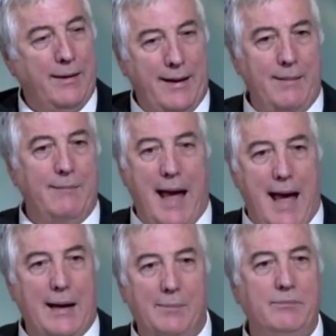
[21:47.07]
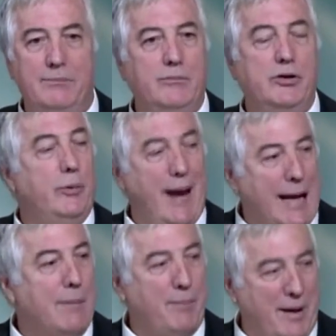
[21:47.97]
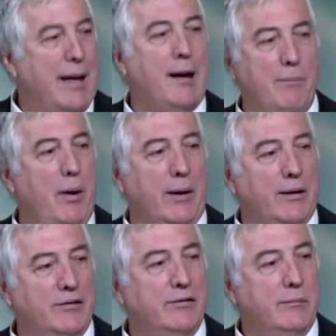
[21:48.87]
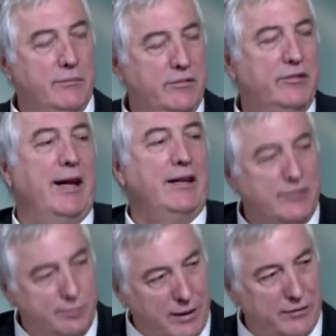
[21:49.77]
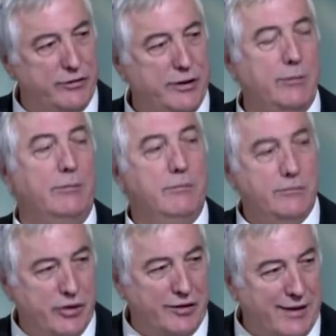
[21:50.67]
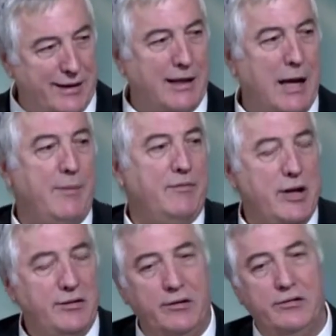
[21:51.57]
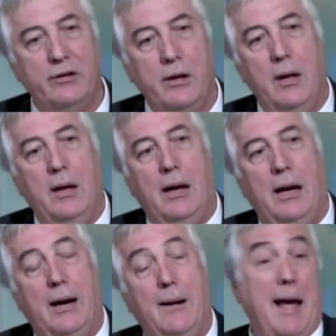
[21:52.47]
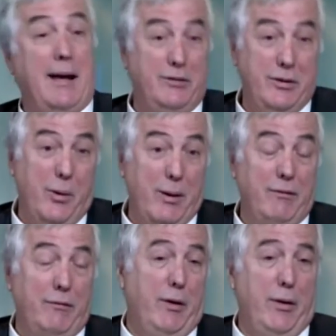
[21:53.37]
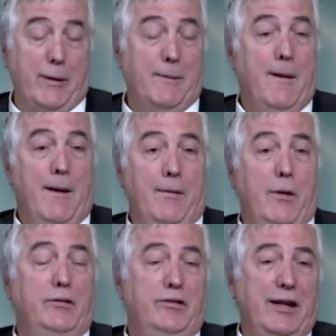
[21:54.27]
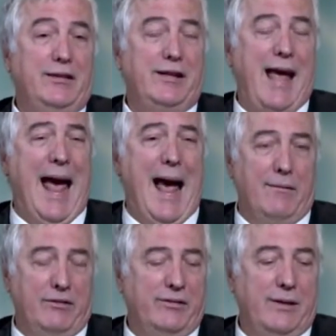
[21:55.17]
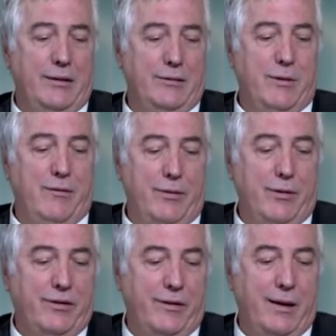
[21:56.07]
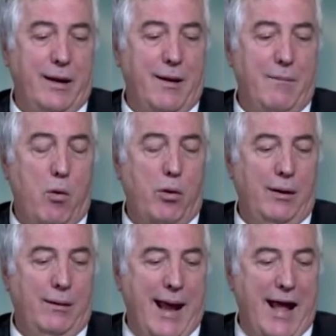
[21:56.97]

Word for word: that add up to eight components. Six plus two, just like the name of Jesus. Uh, and to go even further, those six halves that refer to the uh, mortal